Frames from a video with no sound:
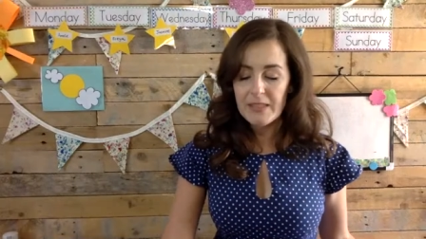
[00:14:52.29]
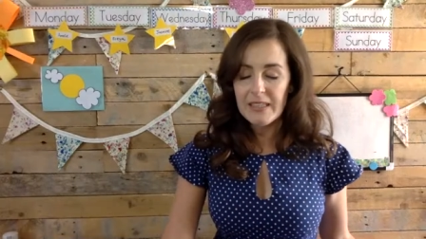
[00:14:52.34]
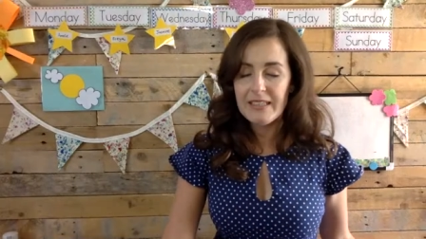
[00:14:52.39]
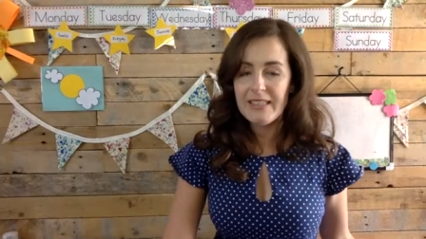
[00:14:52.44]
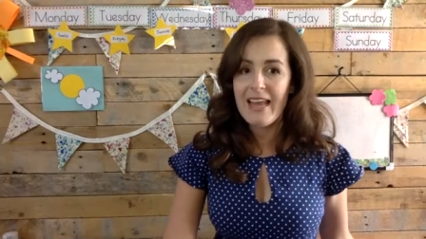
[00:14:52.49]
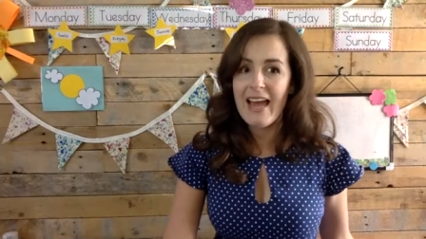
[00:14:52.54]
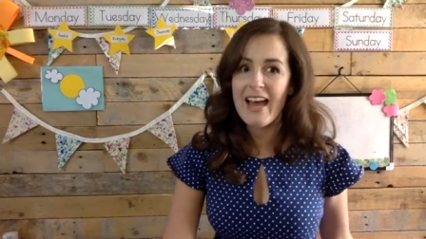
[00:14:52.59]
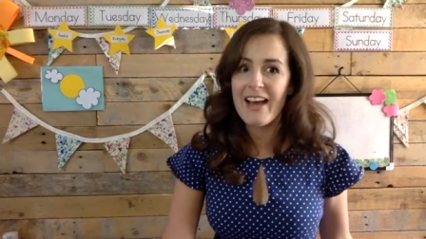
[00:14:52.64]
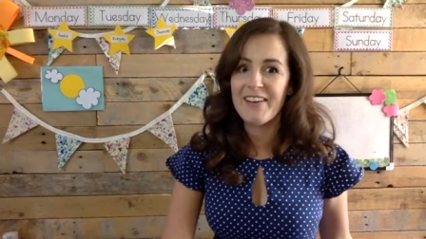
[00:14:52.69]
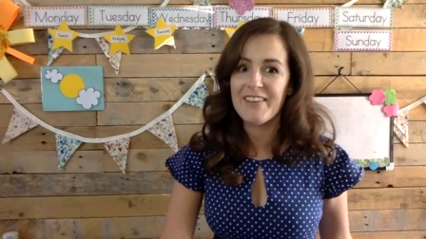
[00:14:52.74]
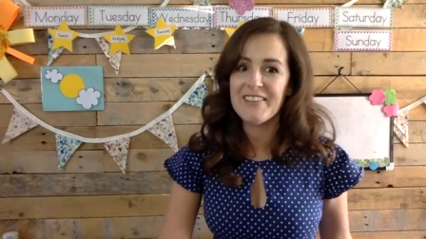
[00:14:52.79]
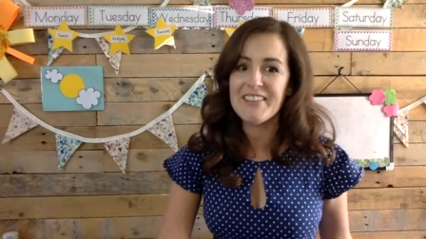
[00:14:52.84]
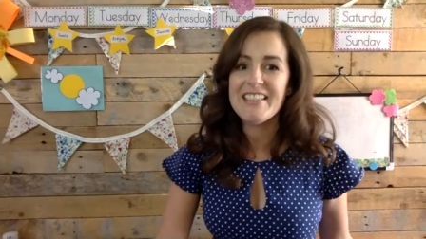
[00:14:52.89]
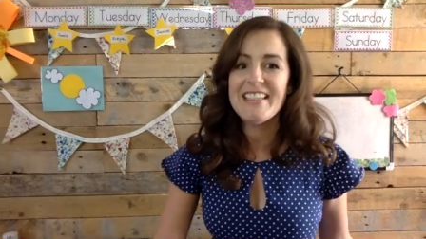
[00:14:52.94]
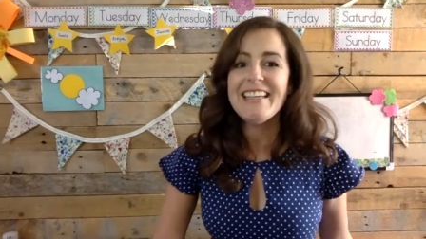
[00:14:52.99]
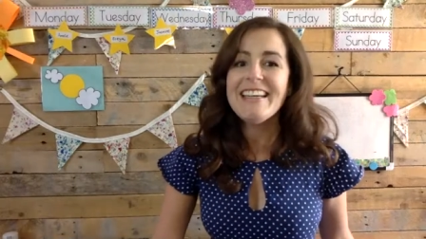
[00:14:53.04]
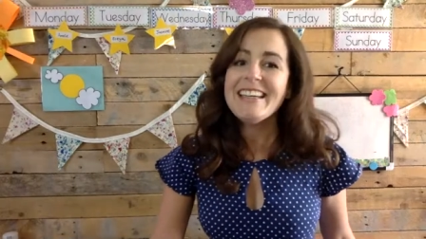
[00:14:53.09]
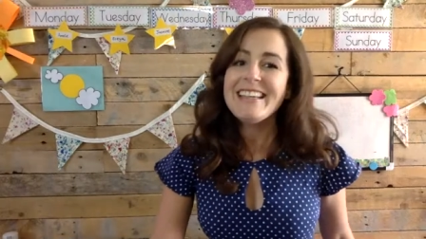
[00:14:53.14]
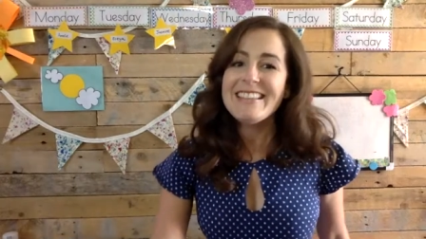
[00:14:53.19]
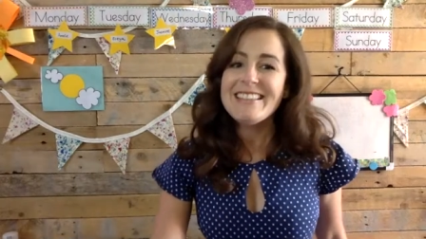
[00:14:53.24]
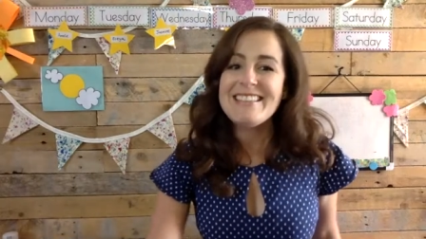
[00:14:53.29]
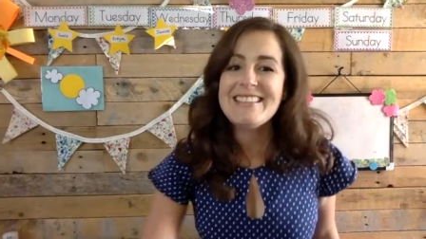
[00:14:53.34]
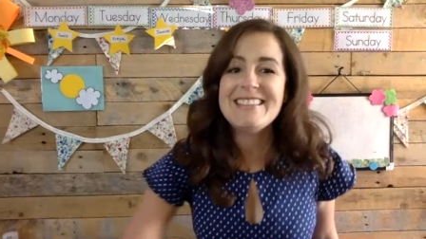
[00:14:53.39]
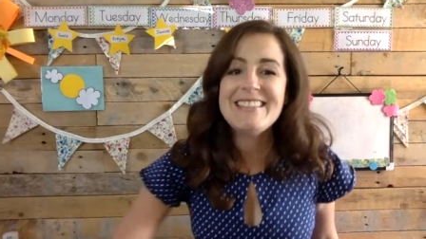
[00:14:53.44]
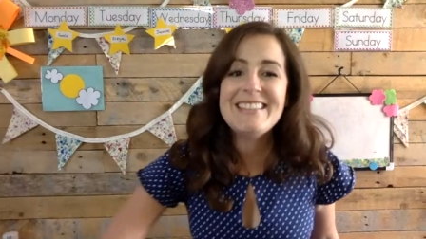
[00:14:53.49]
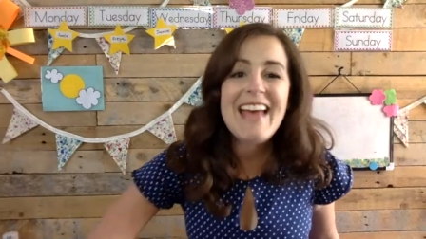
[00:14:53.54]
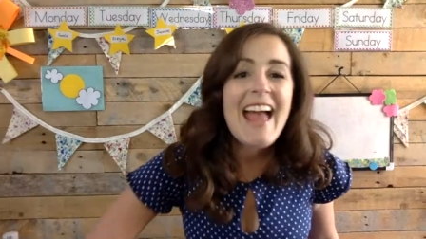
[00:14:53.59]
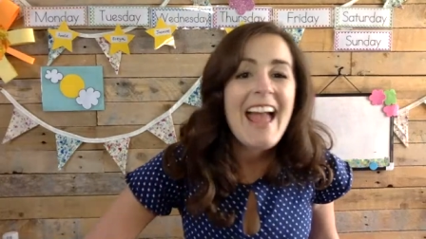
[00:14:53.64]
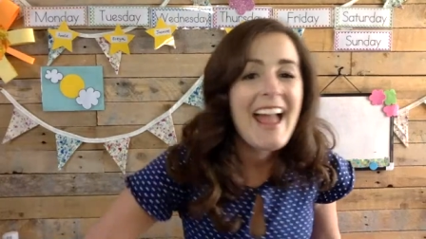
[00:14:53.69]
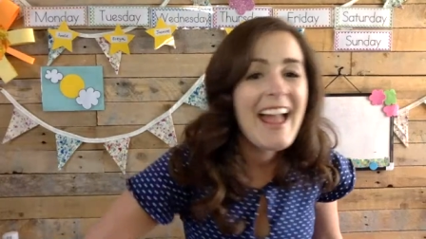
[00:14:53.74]
Now,
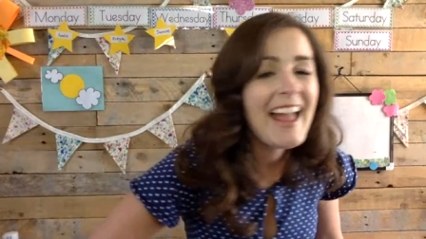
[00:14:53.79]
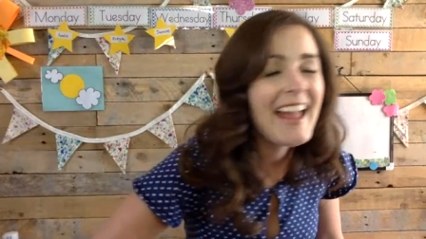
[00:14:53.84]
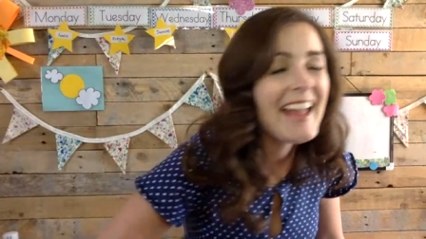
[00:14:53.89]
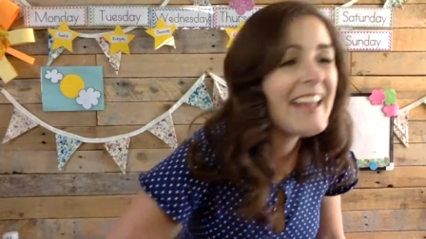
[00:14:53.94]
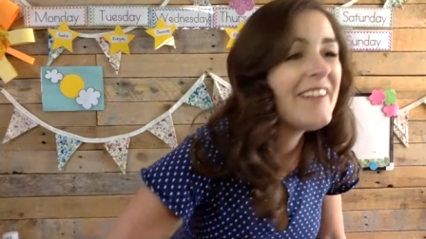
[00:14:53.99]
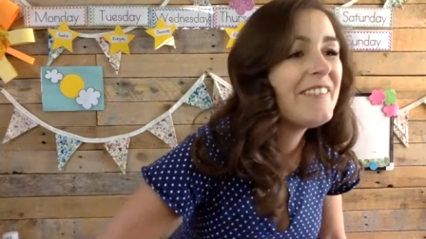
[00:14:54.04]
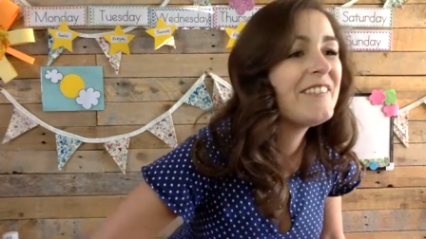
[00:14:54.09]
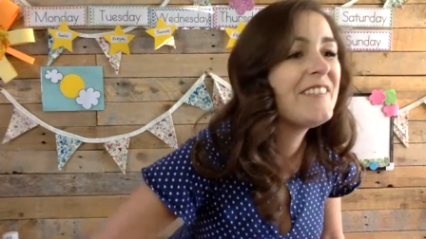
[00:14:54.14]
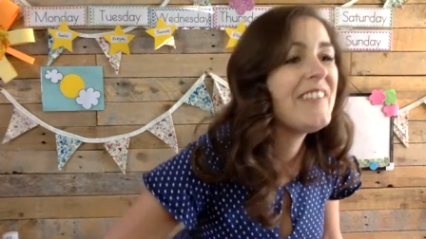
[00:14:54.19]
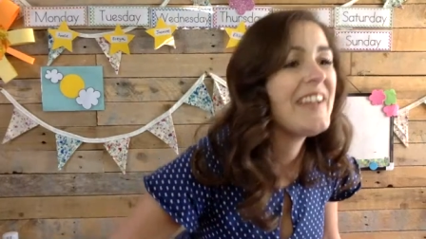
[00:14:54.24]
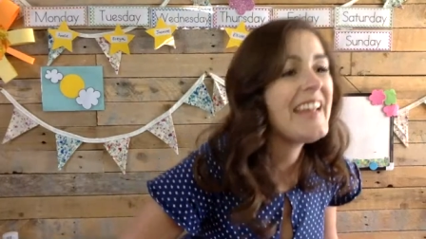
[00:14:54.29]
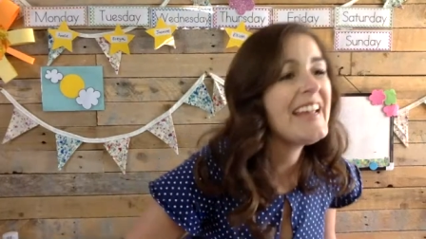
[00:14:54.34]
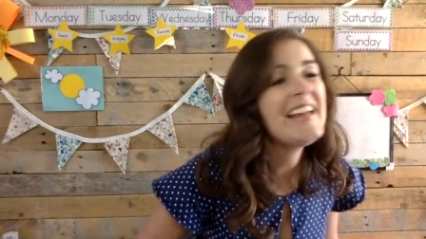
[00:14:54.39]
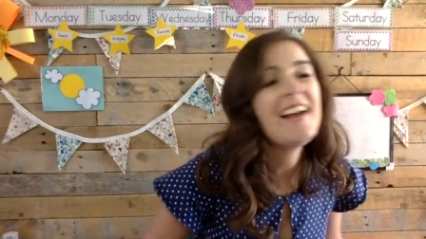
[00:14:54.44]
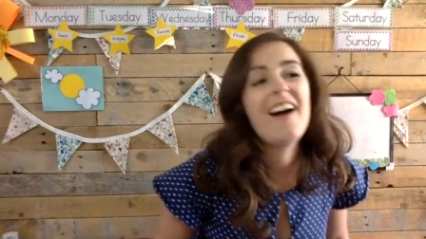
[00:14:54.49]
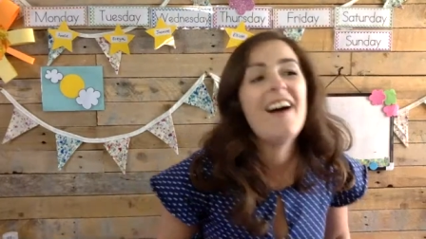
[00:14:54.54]
today we